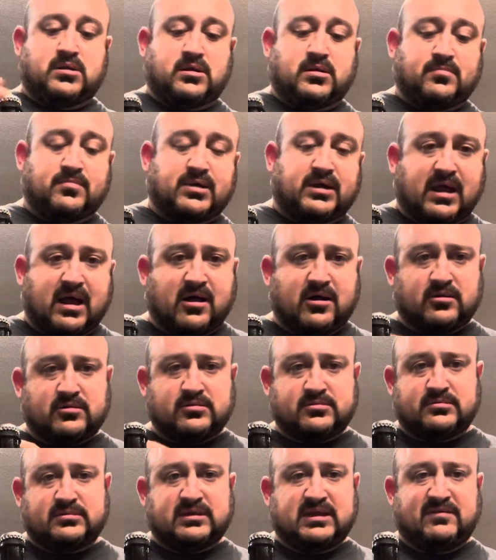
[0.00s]
But
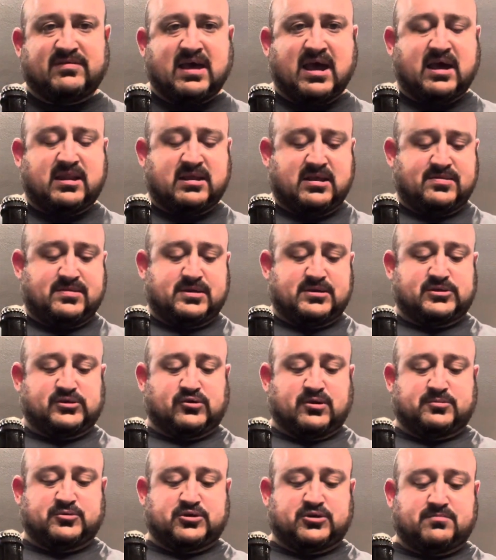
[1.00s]
I'll leave that in the
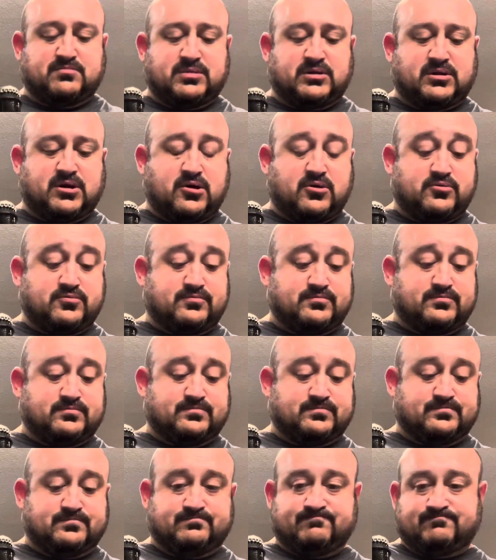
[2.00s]
description below.
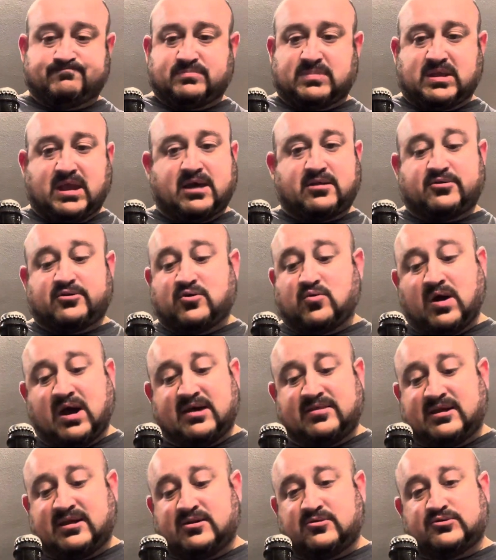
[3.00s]
I don't know why
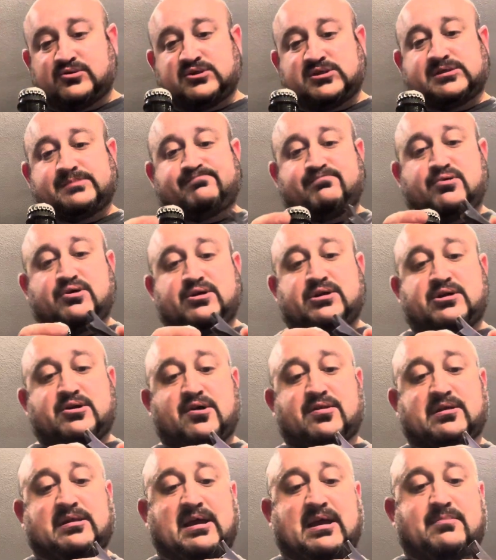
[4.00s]
they don't just put it
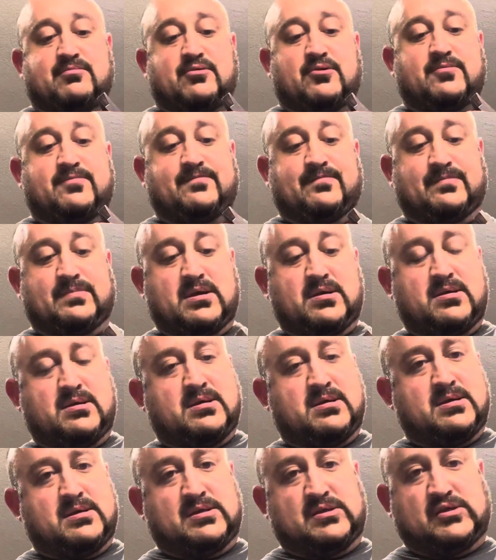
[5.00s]
on the label.
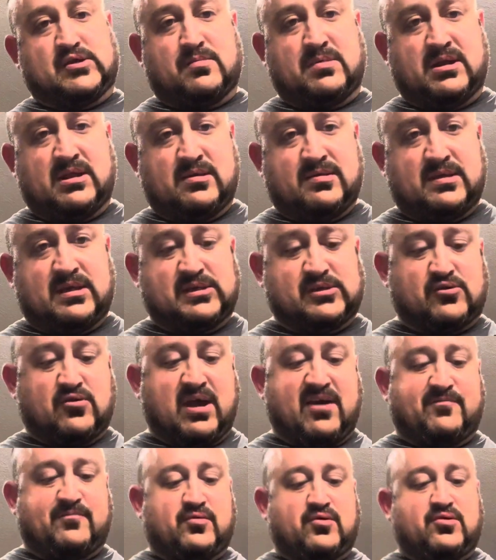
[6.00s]
So many of these
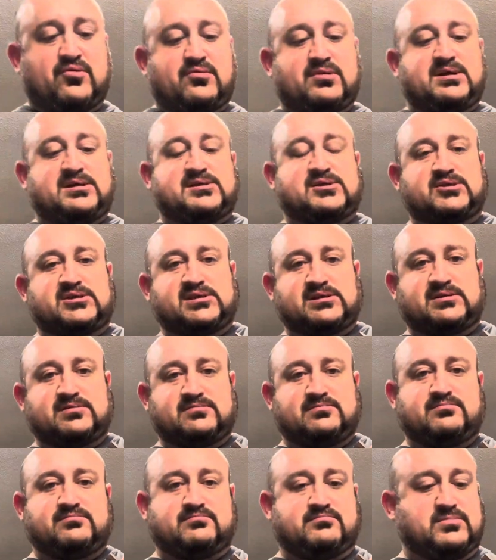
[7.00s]
craft breweries just
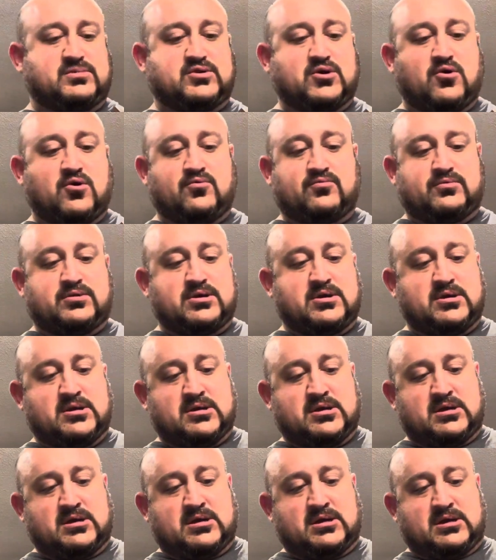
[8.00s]
don't
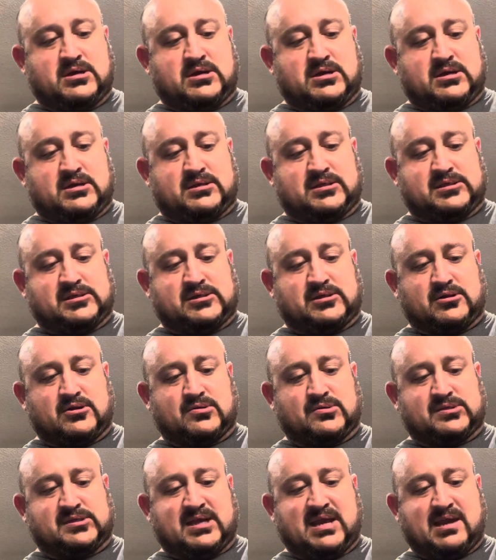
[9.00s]

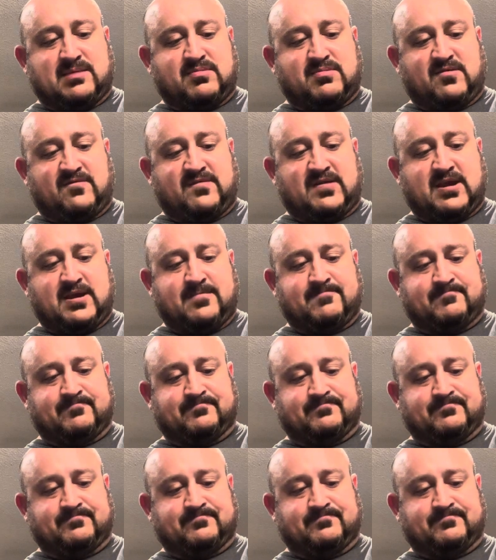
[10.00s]
disclose the ABV